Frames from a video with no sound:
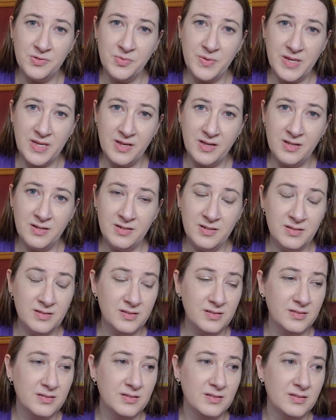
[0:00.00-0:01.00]
weekend
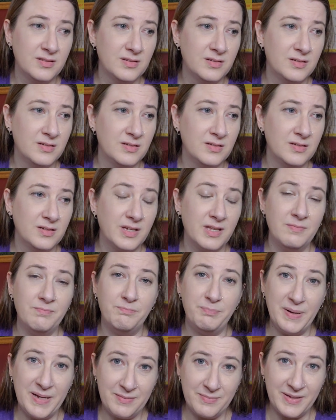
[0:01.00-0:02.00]
can
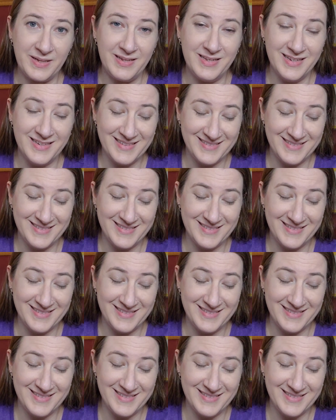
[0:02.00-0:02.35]
bite me.